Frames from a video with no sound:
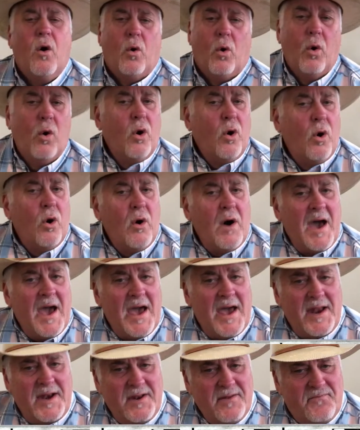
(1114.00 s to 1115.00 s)
Oh,
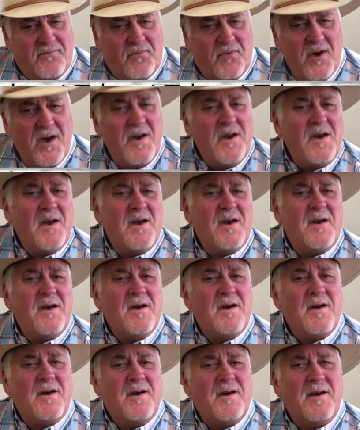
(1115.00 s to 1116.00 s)
and if
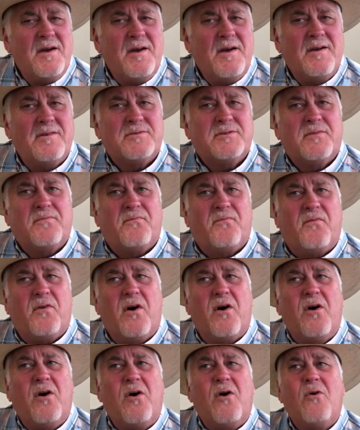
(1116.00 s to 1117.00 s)
there's a
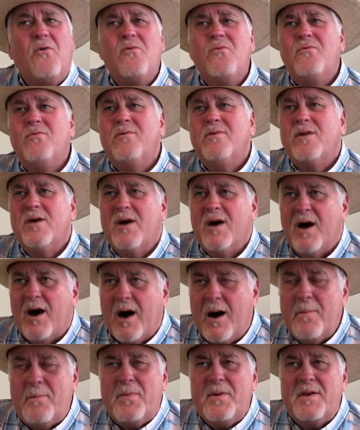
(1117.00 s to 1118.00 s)
phone
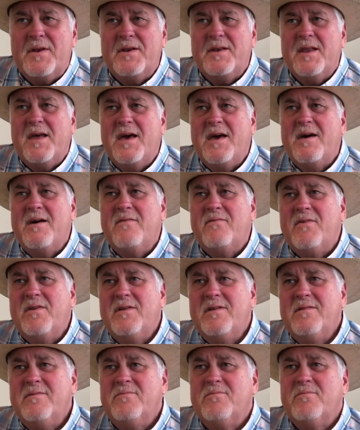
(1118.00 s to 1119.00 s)
up in heaven,